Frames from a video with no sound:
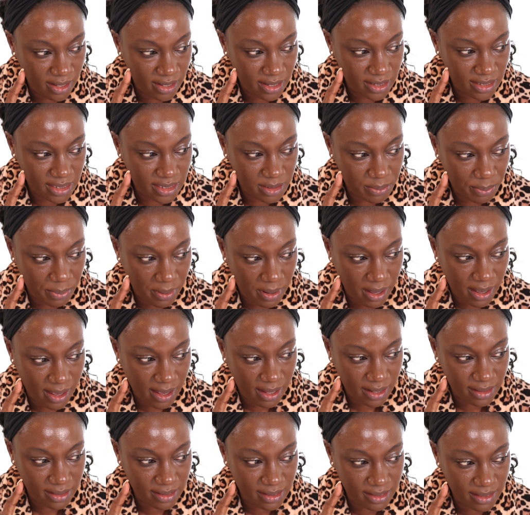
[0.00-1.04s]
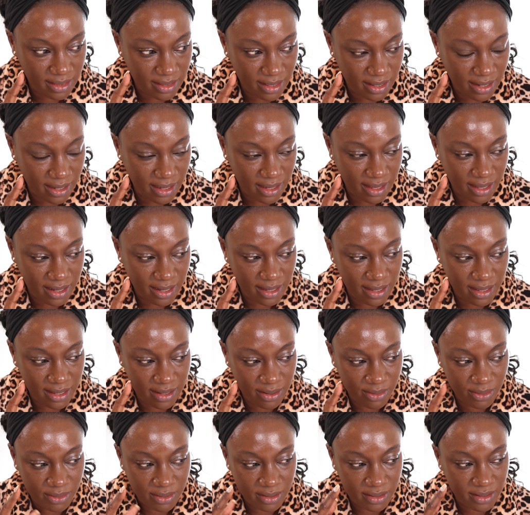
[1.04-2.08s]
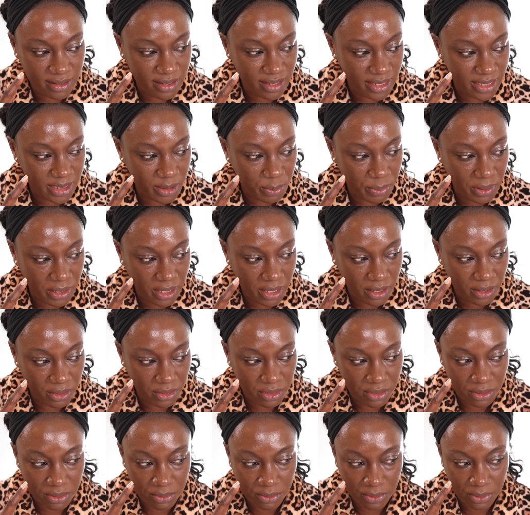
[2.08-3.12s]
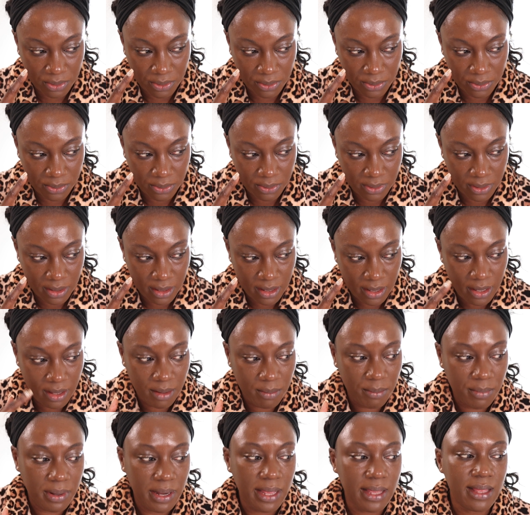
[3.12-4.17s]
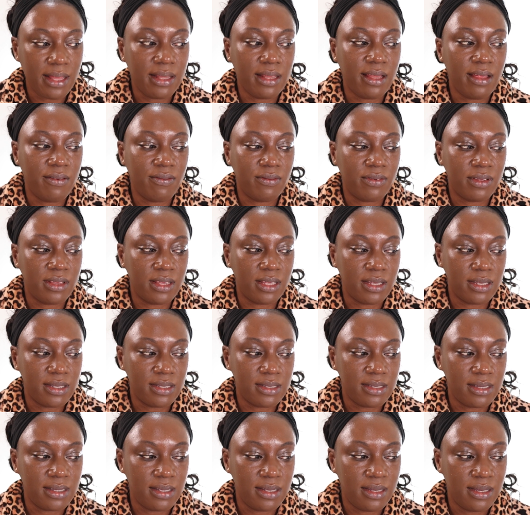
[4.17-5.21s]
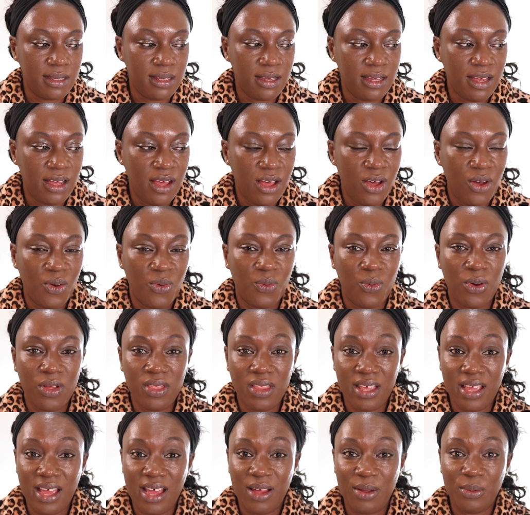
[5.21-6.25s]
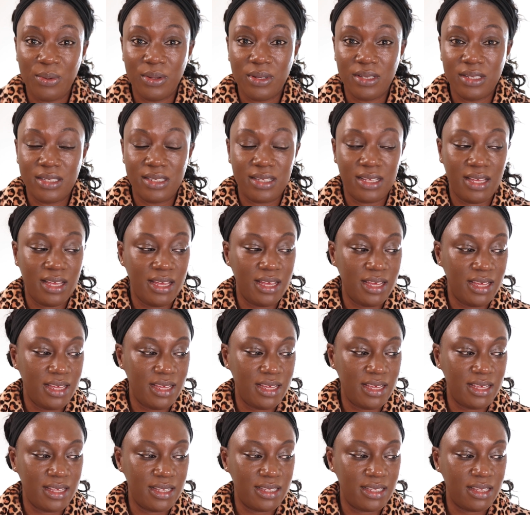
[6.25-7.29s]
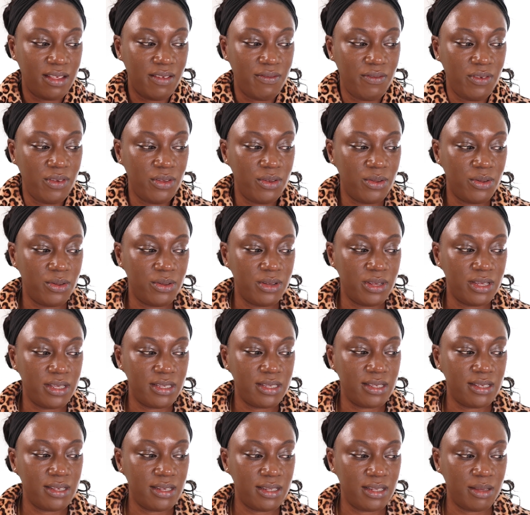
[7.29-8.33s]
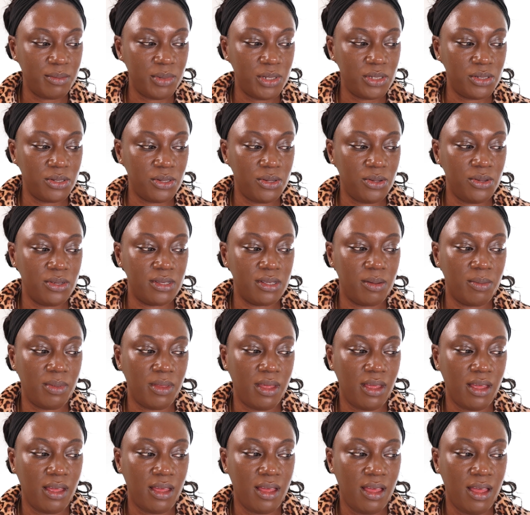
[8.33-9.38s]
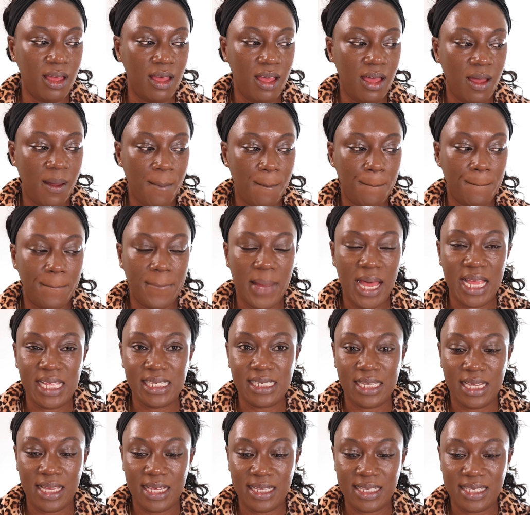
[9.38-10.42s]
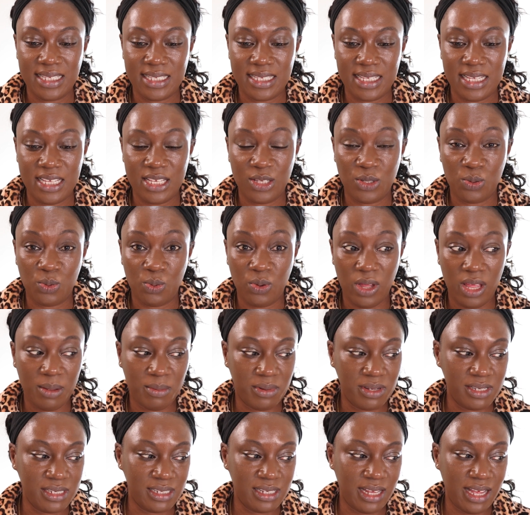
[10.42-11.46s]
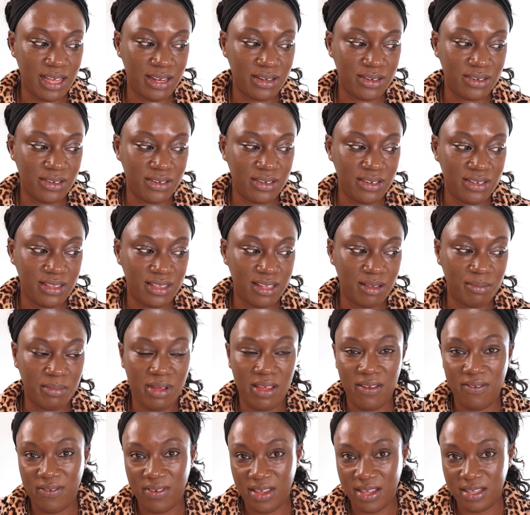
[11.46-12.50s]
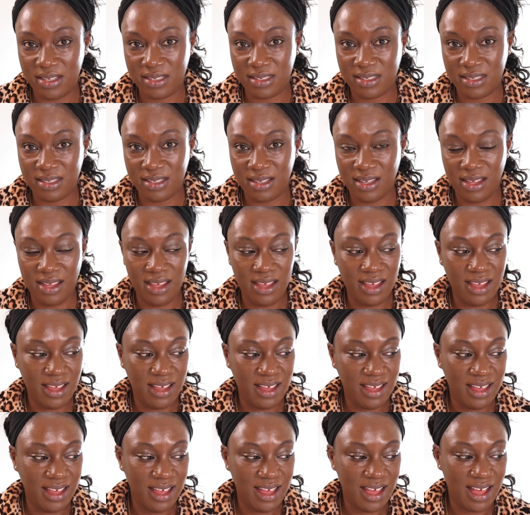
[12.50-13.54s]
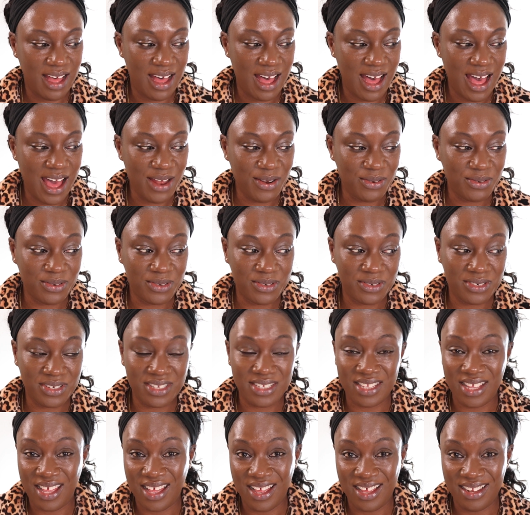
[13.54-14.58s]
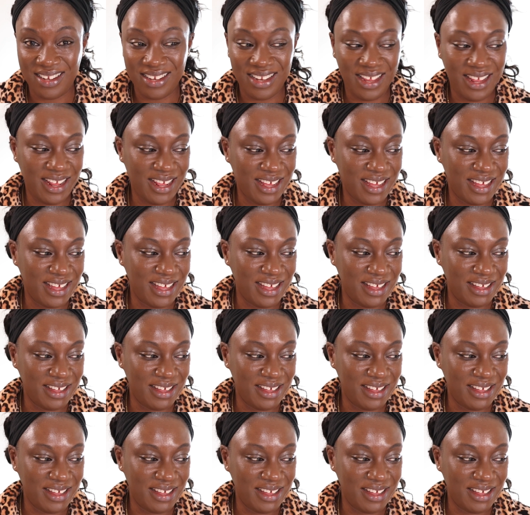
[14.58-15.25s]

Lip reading: spot that is peeking through, but I can live with this. One thing I will say is, if you notice, let me show you something. My chest is way much lighter than my face. I don't understand, like,